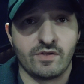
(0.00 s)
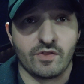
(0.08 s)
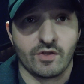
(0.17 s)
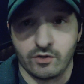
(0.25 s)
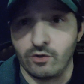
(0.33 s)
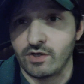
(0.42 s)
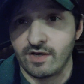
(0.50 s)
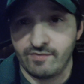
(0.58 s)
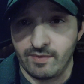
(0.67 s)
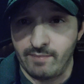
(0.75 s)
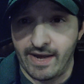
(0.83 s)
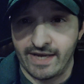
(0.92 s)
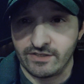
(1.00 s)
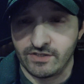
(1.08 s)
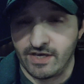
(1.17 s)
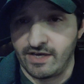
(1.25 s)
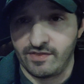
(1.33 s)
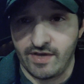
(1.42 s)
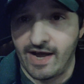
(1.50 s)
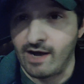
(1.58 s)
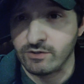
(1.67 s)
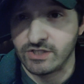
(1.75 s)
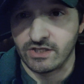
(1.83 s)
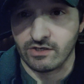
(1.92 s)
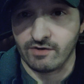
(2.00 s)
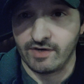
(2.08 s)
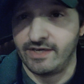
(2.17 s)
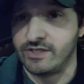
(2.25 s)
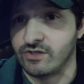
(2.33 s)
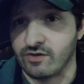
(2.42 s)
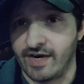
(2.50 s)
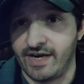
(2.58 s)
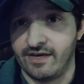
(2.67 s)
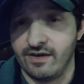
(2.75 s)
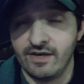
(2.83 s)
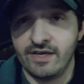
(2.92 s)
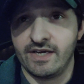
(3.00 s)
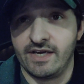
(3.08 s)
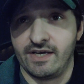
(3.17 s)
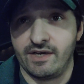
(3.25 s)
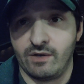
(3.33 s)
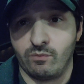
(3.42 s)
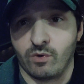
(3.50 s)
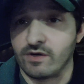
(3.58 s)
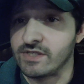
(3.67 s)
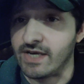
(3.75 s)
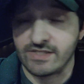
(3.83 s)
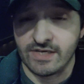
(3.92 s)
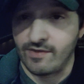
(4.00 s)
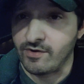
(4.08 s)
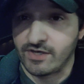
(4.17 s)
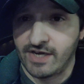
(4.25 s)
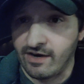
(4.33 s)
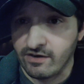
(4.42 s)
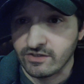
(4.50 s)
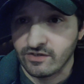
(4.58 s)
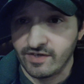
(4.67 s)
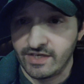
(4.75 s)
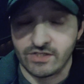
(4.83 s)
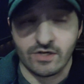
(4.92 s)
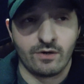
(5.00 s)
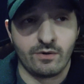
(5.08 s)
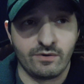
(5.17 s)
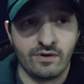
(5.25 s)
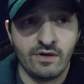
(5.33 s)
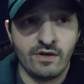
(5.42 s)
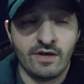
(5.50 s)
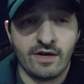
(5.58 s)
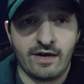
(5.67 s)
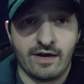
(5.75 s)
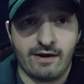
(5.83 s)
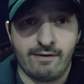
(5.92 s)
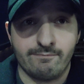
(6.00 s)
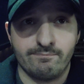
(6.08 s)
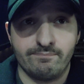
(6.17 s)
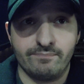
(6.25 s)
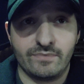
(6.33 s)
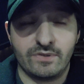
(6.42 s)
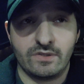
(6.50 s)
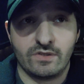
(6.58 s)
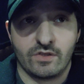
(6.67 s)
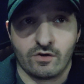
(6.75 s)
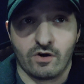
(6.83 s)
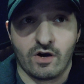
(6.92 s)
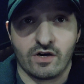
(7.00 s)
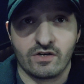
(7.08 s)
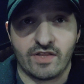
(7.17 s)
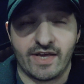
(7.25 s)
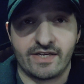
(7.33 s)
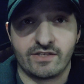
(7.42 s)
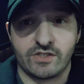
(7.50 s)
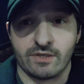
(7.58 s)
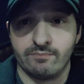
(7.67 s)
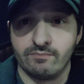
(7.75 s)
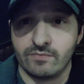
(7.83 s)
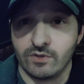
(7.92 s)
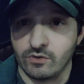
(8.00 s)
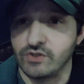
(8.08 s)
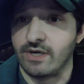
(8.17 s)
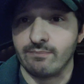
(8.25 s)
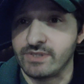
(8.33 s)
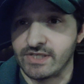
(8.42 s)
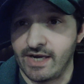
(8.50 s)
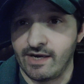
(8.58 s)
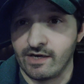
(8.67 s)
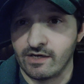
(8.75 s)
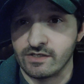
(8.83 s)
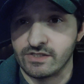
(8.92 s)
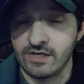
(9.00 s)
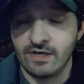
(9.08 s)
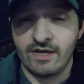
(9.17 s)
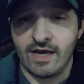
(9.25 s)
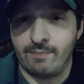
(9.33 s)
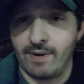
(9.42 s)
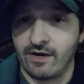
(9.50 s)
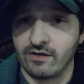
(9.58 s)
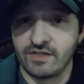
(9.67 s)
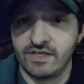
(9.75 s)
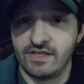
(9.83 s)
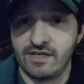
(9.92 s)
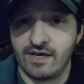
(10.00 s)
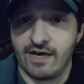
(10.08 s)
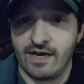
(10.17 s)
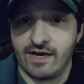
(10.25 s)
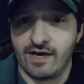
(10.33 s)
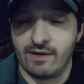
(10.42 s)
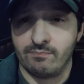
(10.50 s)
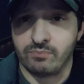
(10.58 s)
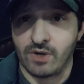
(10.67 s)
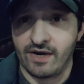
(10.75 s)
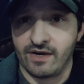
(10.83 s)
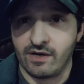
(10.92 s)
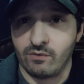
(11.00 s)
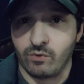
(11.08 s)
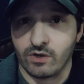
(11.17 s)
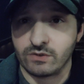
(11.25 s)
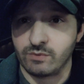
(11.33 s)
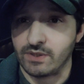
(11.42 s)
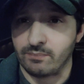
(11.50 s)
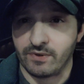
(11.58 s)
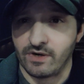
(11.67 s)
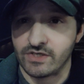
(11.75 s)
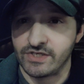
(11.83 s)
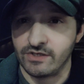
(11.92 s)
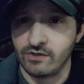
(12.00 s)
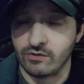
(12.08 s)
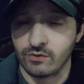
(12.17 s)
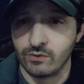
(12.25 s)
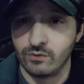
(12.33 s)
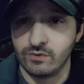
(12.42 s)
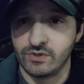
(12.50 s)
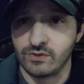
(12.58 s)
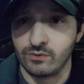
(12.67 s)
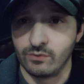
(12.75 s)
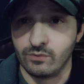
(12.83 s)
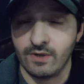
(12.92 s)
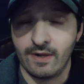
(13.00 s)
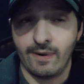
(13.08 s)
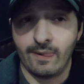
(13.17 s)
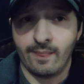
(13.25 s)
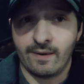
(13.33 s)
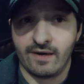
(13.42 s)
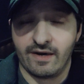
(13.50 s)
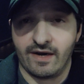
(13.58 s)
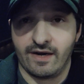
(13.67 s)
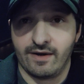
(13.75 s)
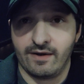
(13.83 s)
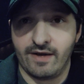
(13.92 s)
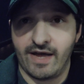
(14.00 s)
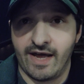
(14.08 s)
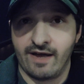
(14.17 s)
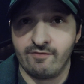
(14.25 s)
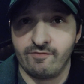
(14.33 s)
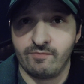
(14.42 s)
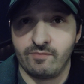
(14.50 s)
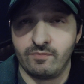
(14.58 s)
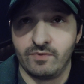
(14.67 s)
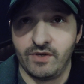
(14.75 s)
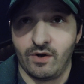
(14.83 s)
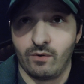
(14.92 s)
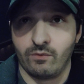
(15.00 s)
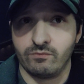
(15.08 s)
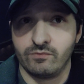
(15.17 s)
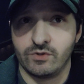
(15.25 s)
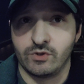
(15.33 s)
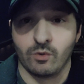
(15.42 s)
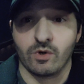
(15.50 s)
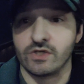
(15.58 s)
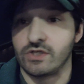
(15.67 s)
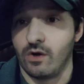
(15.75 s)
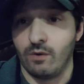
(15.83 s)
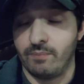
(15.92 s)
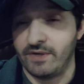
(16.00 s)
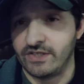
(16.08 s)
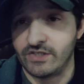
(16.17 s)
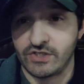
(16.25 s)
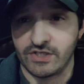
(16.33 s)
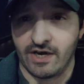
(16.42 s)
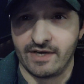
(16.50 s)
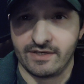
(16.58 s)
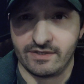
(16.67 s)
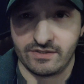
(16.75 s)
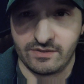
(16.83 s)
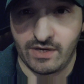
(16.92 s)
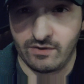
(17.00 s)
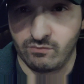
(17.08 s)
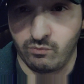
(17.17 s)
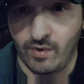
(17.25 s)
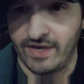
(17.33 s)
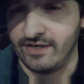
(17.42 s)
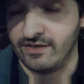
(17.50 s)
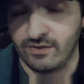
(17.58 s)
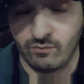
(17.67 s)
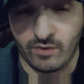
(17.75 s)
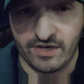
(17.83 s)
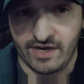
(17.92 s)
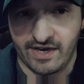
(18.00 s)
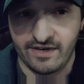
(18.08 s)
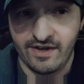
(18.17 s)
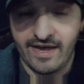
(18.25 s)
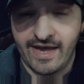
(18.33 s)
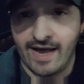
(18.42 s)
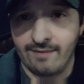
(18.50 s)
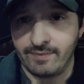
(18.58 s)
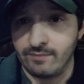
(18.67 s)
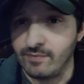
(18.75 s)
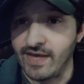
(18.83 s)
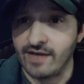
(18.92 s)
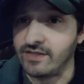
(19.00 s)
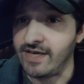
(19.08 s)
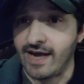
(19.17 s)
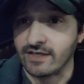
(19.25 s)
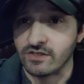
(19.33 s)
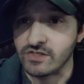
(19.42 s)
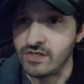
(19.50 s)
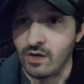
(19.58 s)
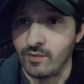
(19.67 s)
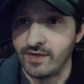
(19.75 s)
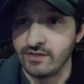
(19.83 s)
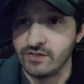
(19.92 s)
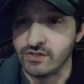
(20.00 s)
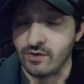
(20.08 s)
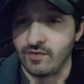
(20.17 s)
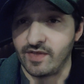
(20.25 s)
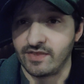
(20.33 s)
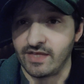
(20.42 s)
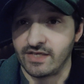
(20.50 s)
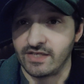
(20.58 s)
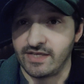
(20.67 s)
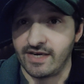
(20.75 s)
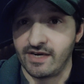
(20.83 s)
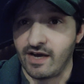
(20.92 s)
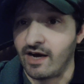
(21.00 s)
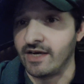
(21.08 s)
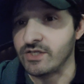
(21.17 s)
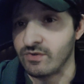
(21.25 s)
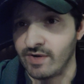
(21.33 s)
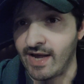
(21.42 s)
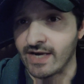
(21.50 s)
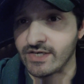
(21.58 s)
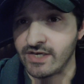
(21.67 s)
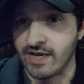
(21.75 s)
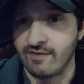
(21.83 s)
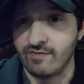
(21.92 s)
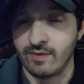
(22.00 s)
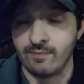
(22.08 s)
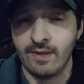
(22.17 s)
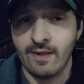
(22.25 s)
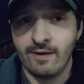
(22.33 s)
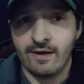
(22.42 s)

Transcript: look of the house that they're in is great. It works as another character in its own. There are like some little jump scares. Apparently, Branagh worked with the production crew to have, you know, doors open and shut and wind and whatnot happen without the actors knowing, so that they could get an honest reaction out of them.